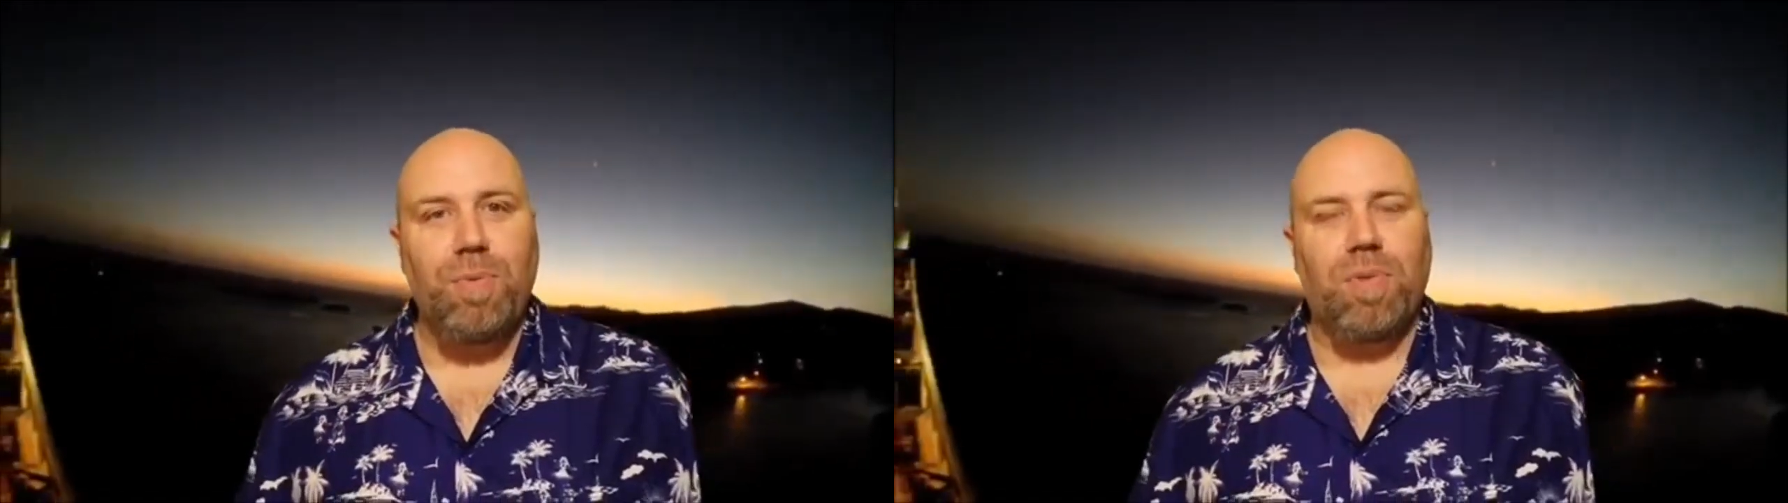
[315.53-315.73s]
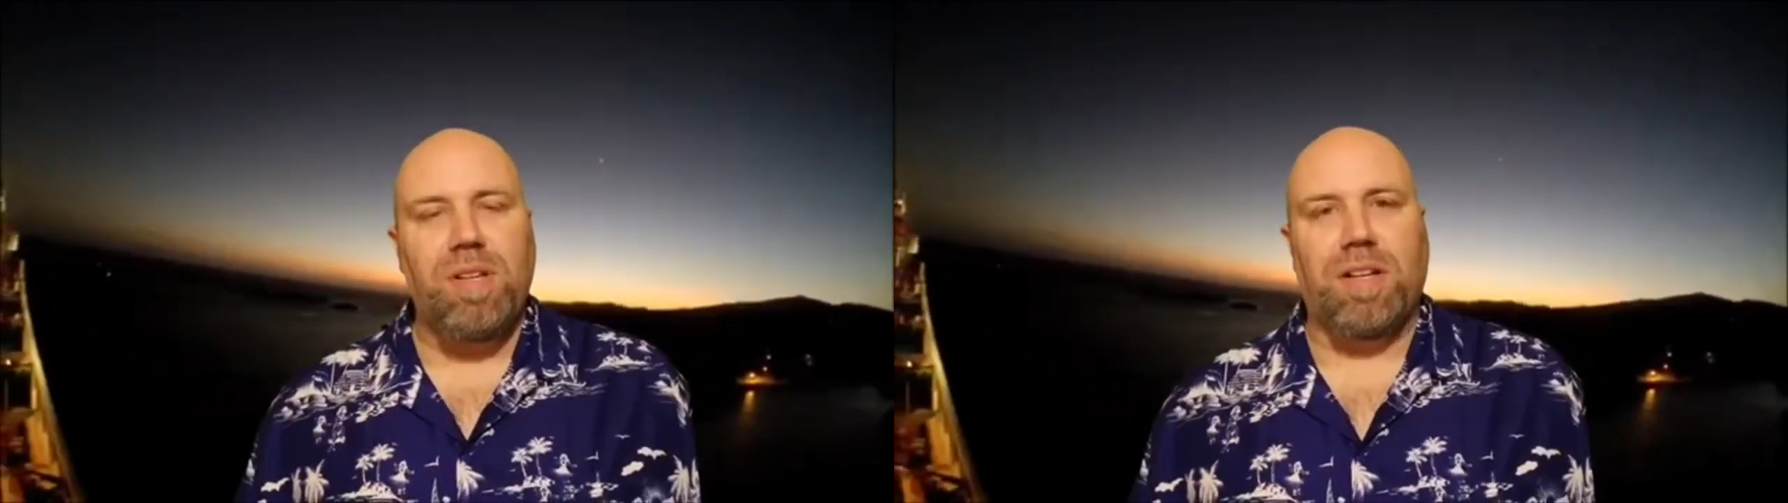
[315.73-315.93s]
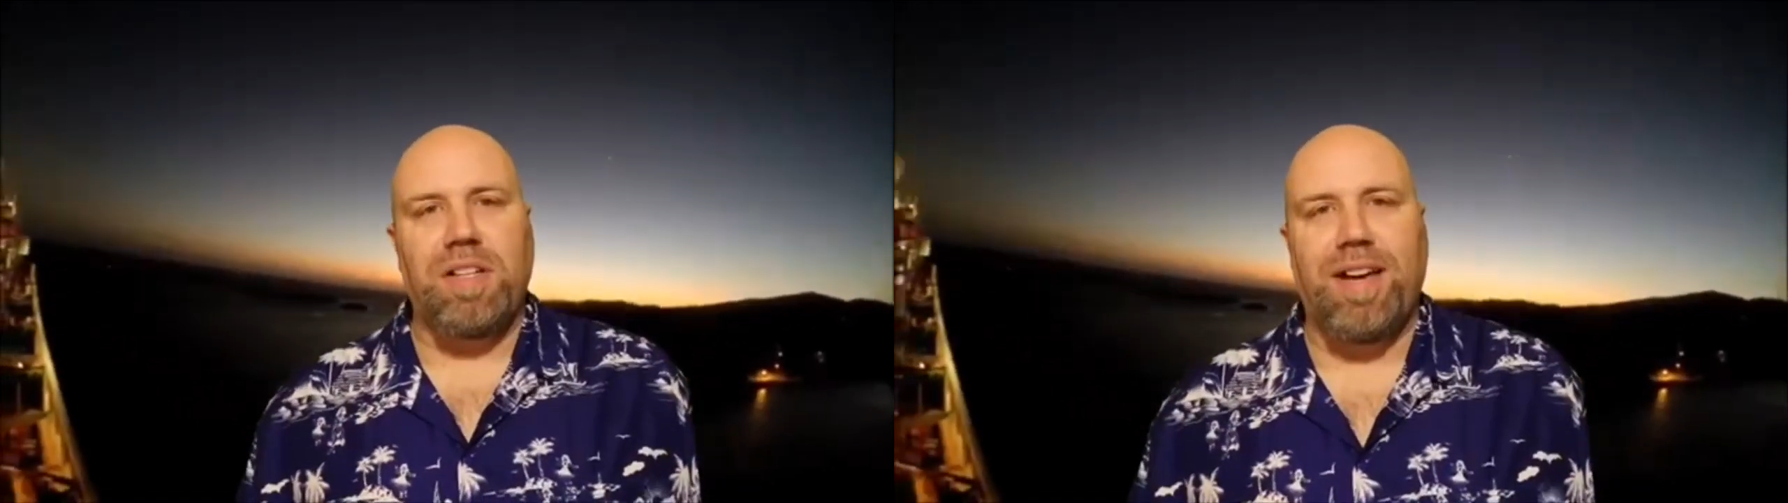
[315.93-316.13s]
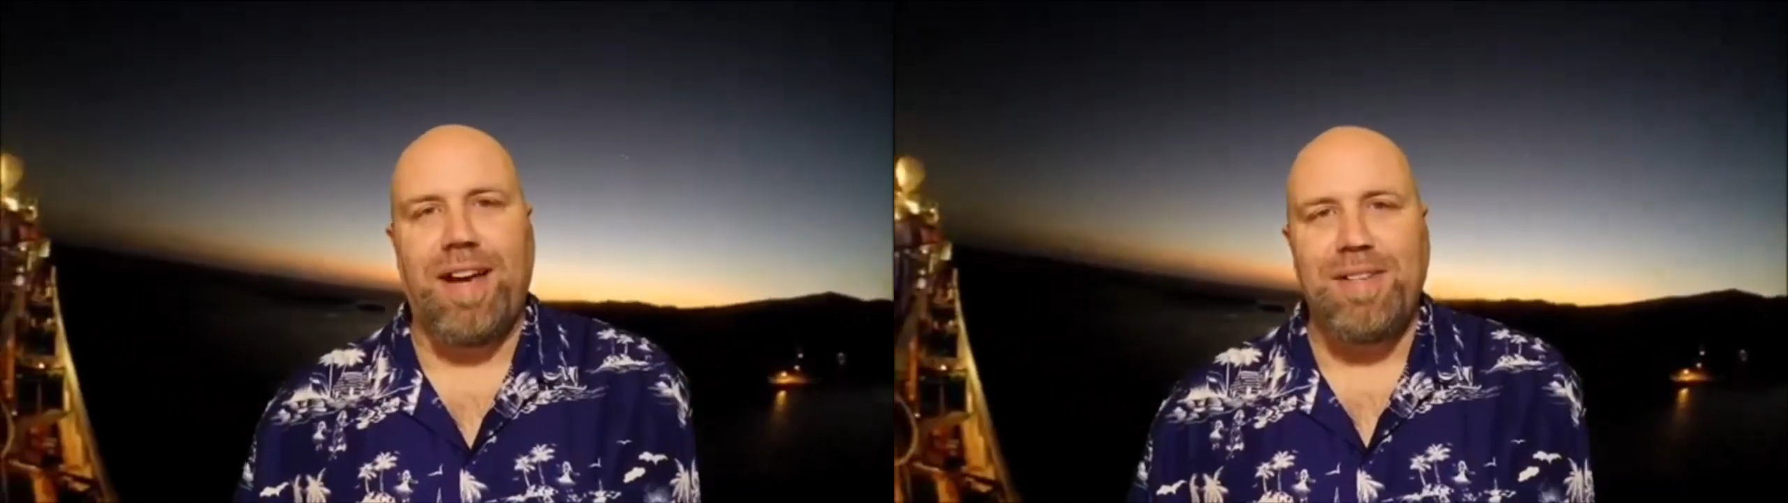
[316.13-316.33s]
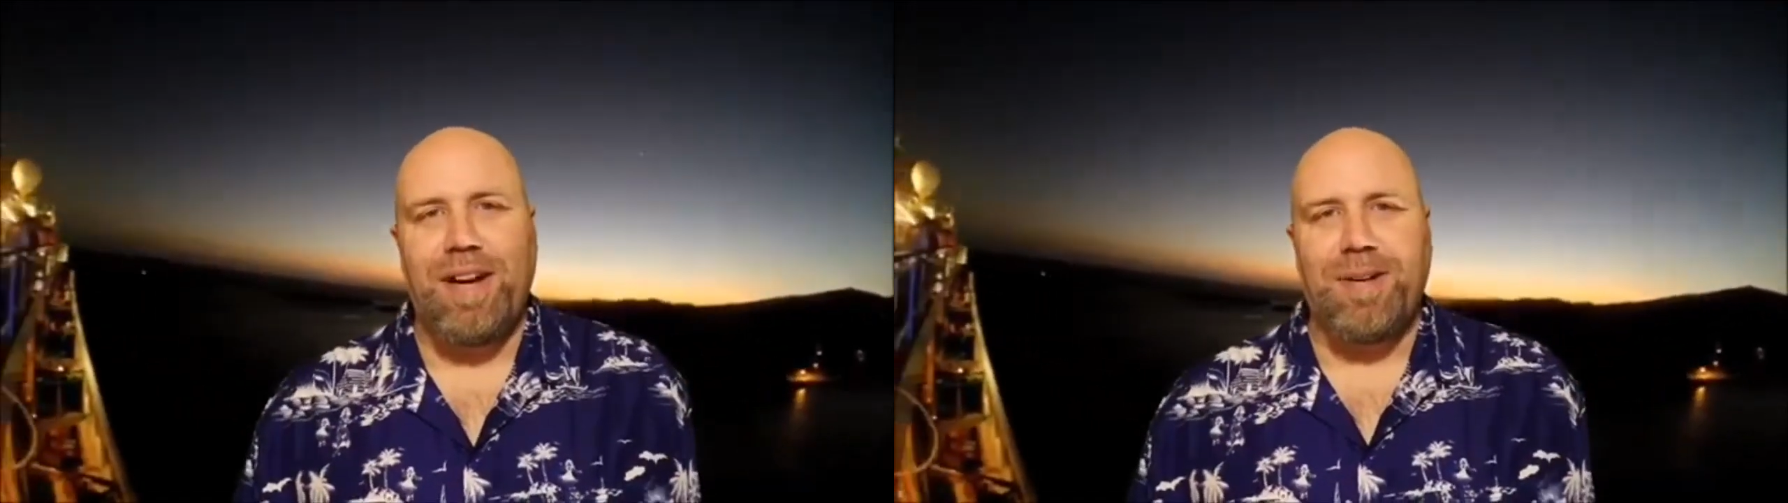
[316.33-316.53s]
We'll talk to you
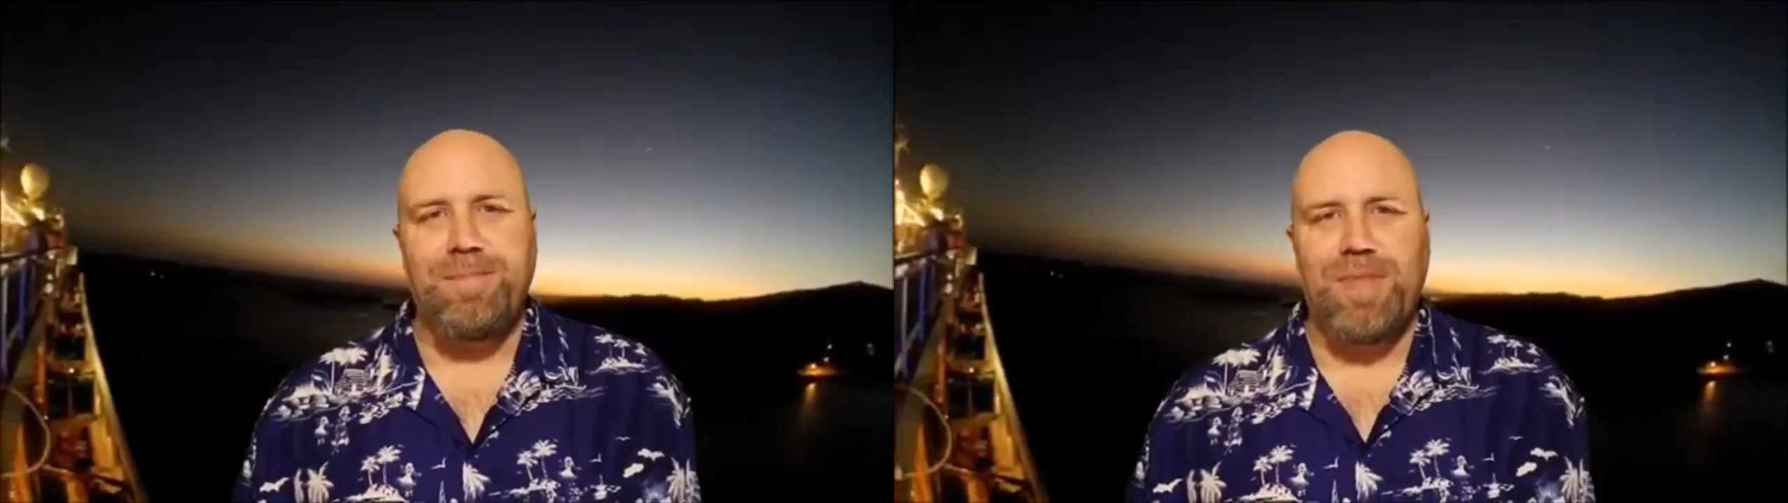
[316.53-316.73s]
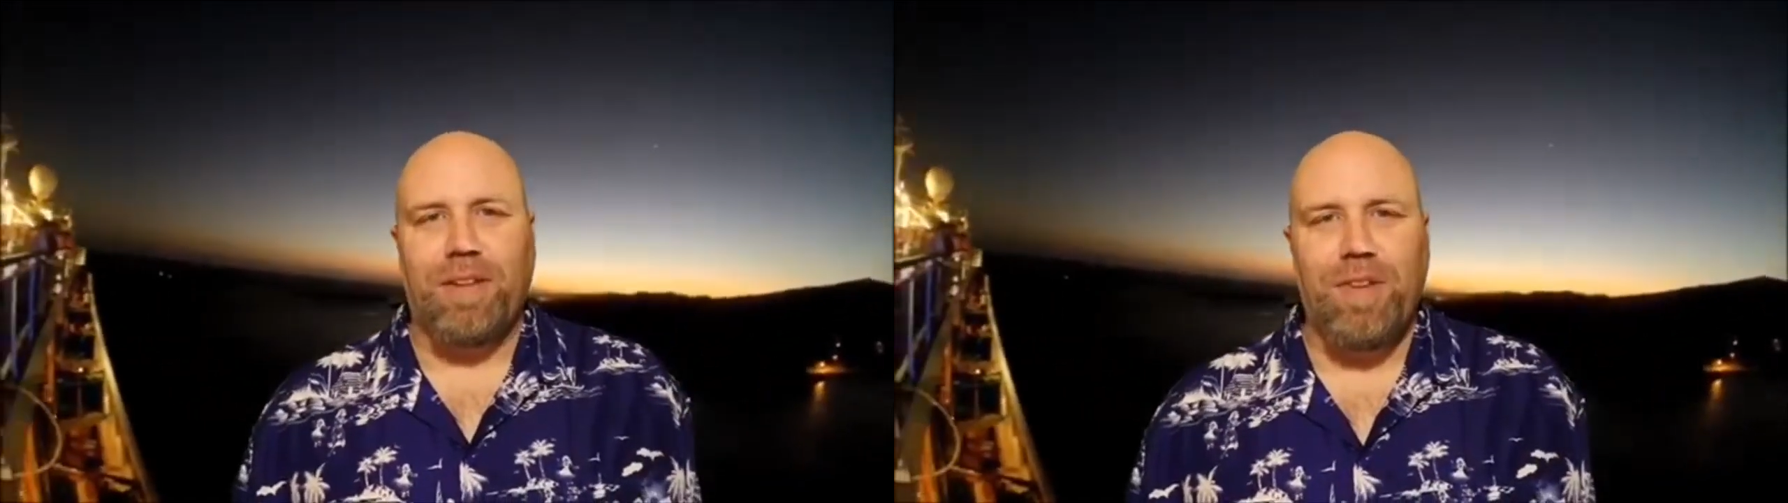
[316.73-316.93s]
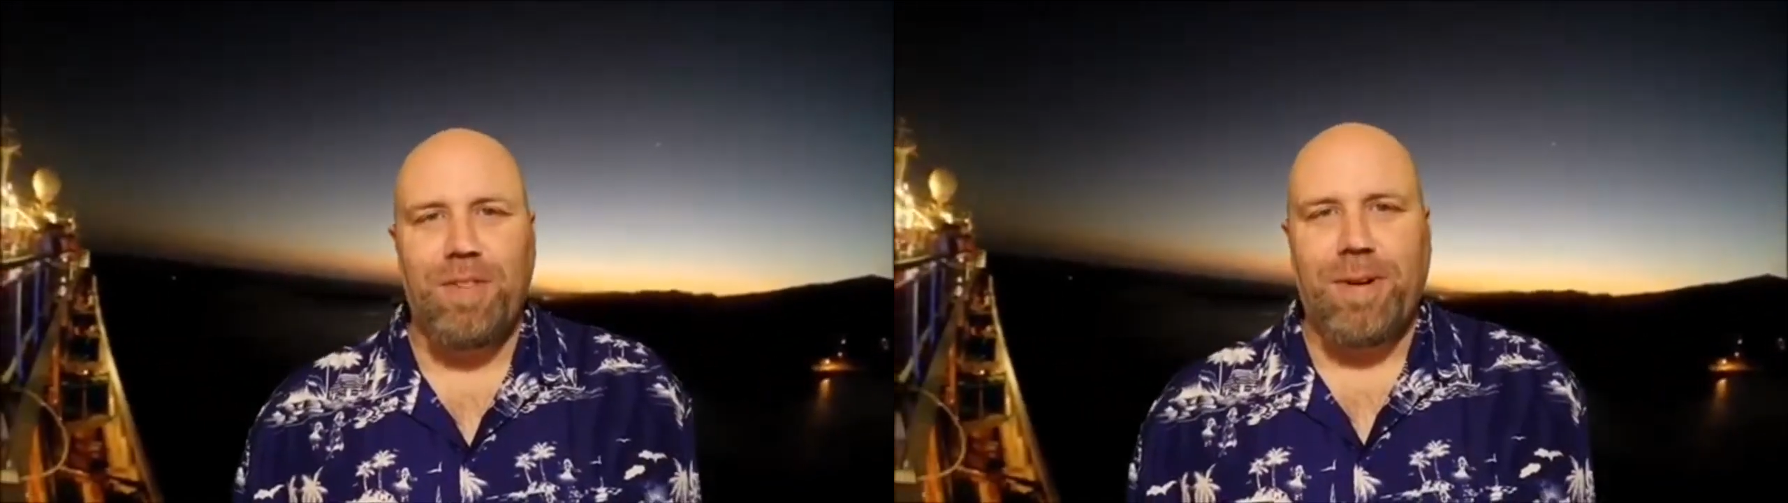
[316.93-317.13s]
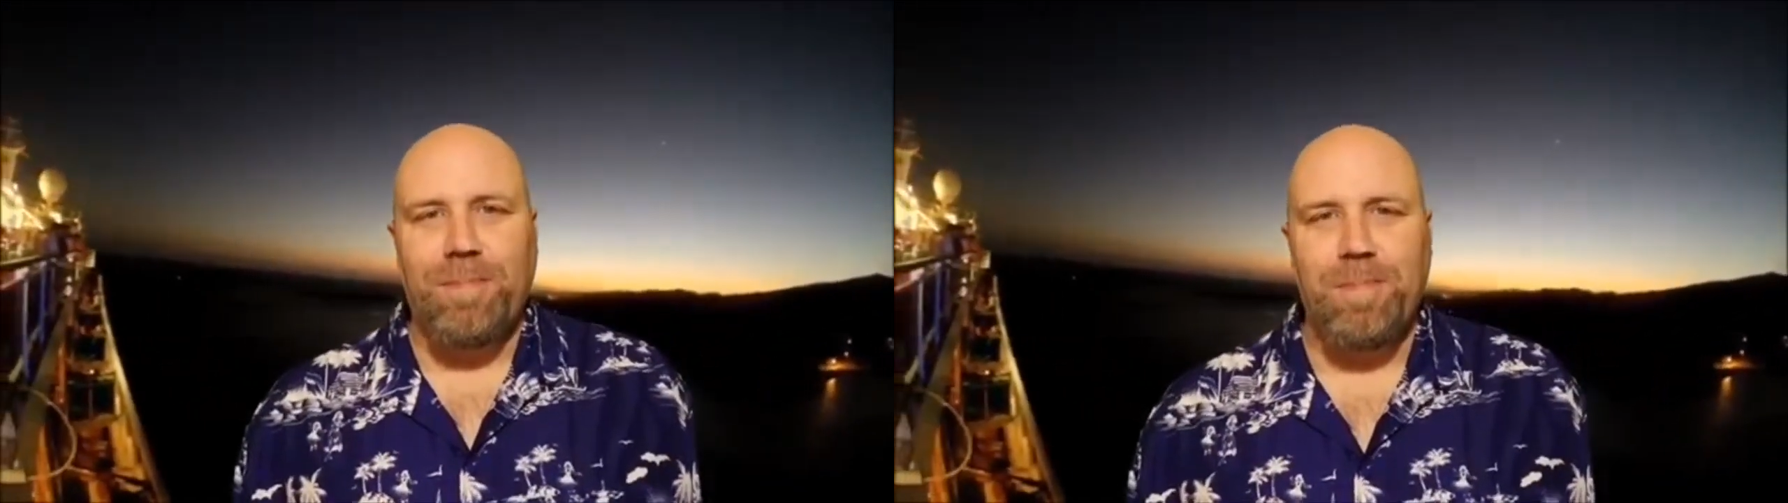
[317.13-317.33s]
guys later. 73.